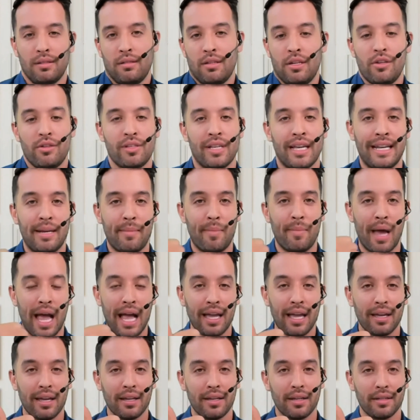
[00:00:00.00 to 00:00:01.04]
do you send it
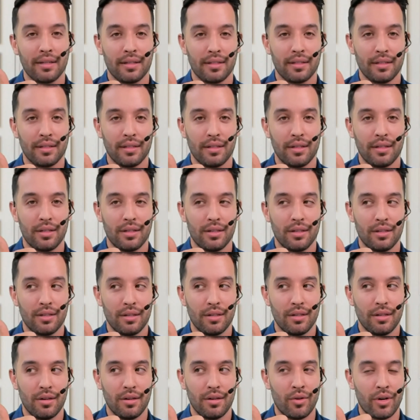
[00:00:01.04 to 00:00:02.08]
back?
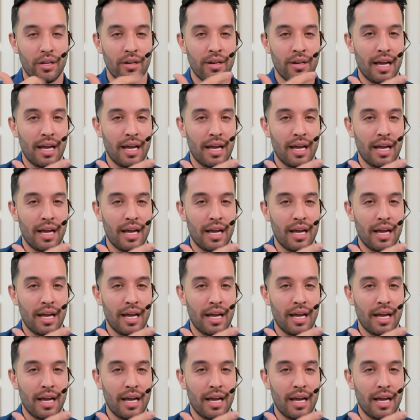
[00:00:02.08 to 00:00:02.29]
Or do